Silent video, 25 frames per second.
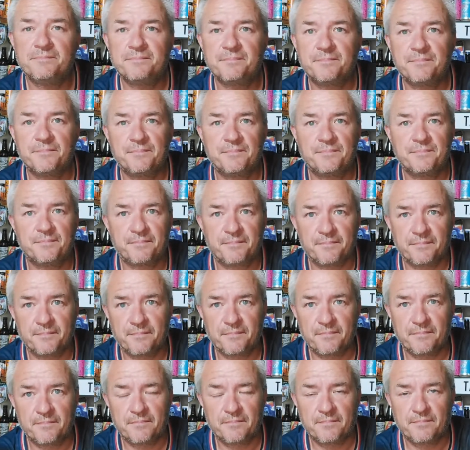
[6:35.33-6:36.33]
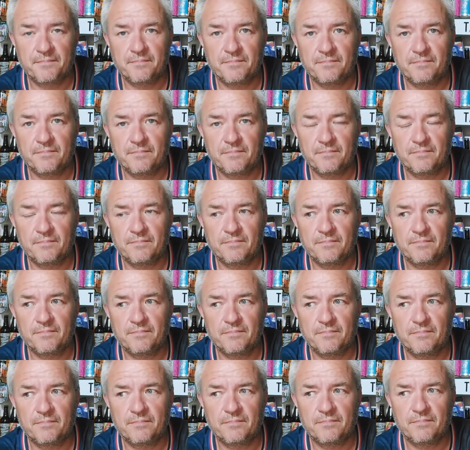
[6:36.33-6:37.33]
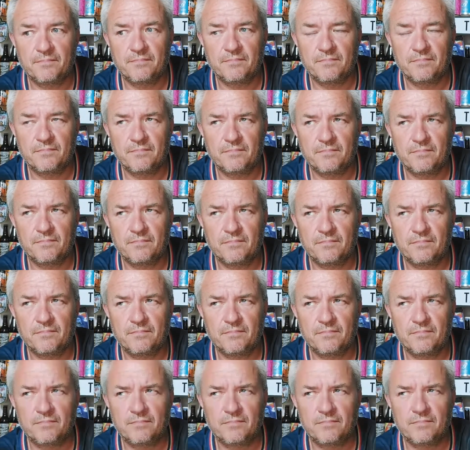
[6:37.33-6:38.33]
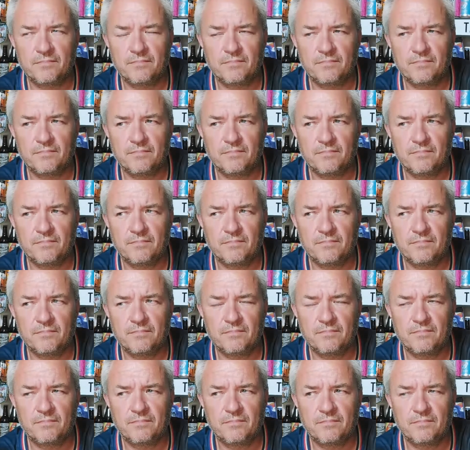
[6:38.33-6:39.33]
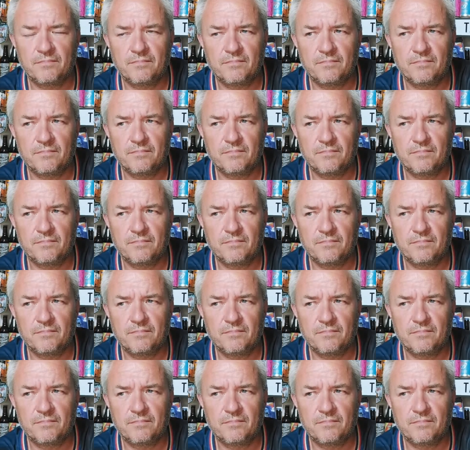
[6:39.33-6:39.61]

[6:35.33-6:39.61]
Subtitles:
(silence)